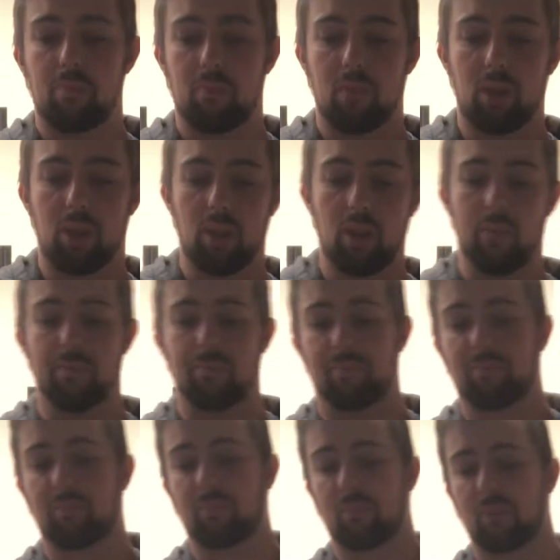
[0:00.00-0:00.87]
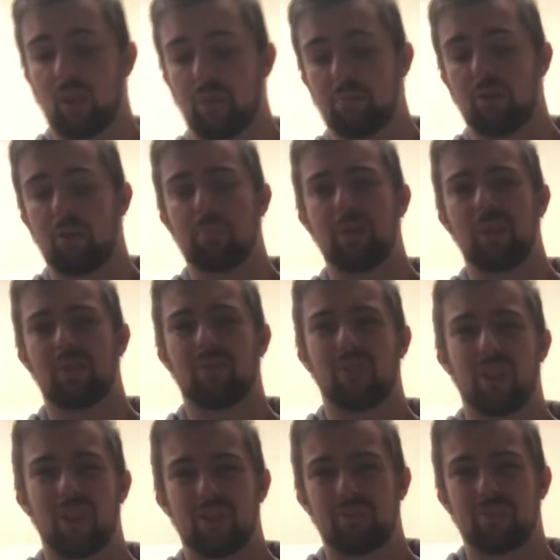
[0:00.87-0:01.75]
I'm not a big
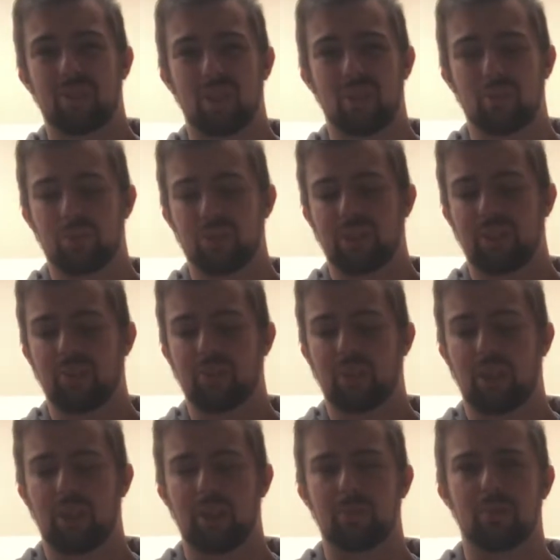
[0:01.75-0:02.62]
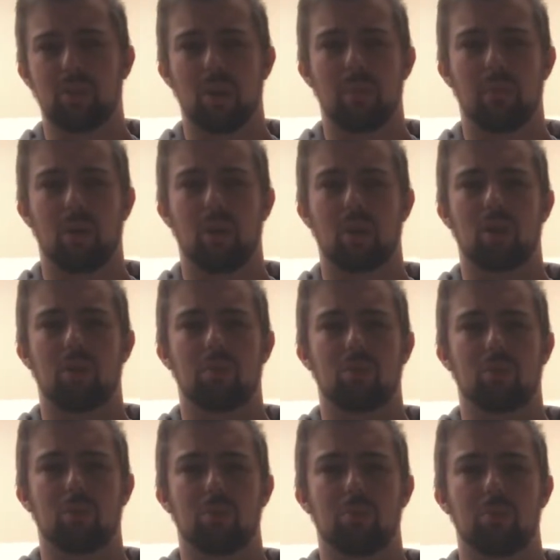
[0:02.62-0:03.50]
fan of Telltale games, apart
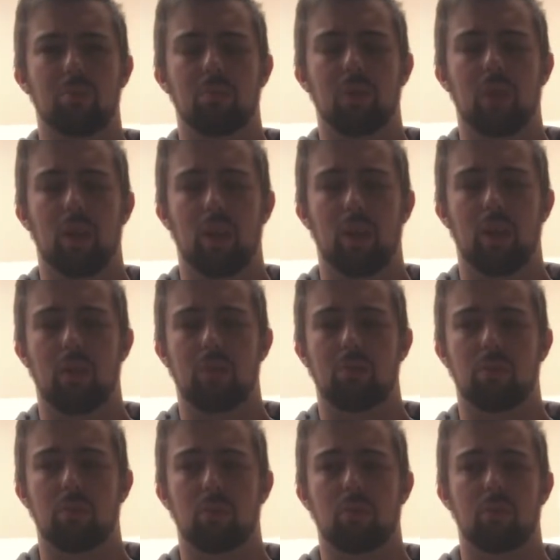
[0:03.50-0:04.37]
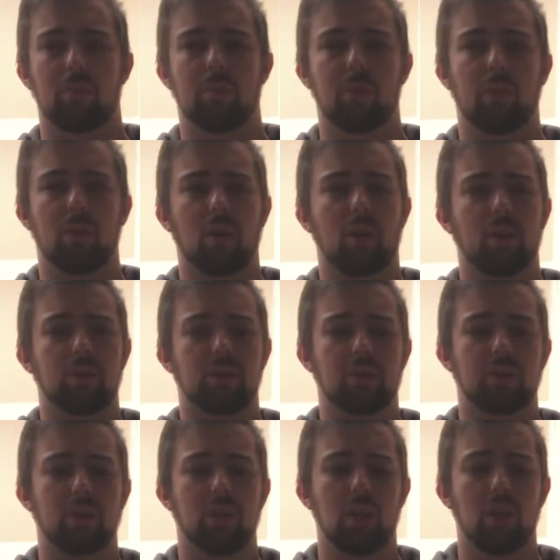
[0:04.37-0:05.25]
from The Wolf Among
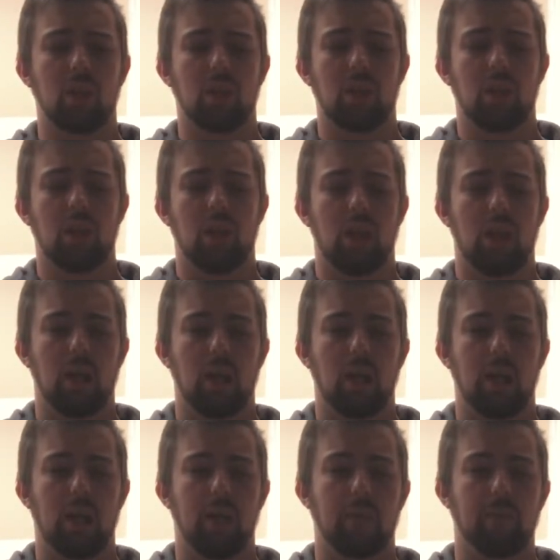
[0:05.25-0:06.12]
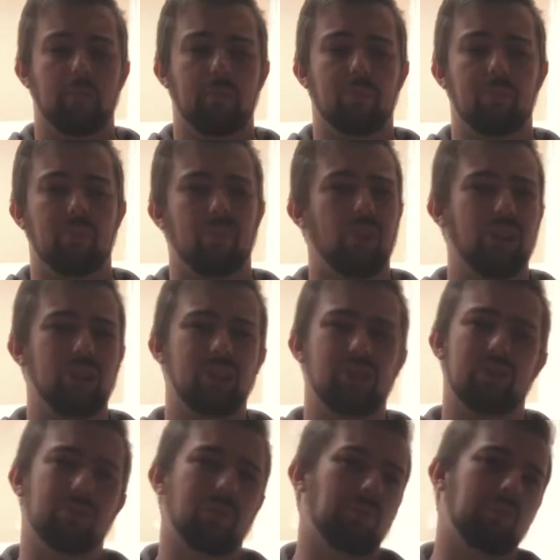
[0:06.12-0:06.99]
Us. The rest
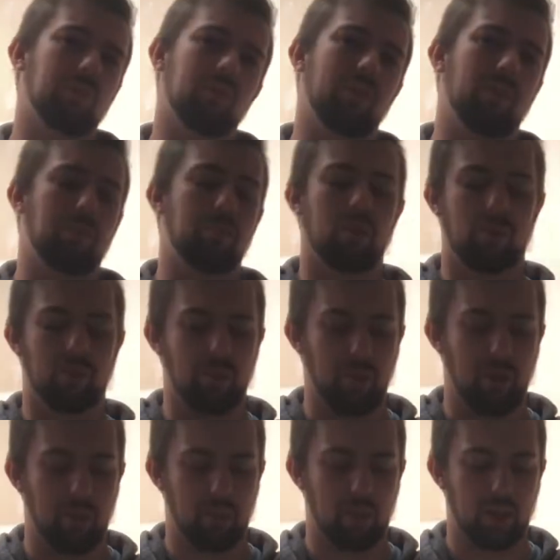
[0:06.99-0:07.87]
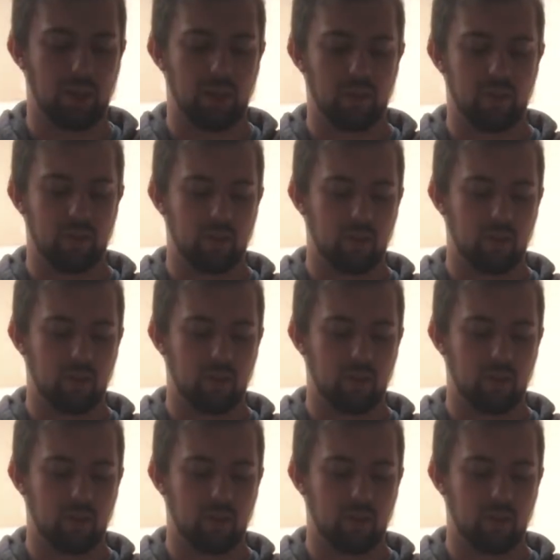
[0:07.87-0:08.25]
of them I'm not that bothered about playing.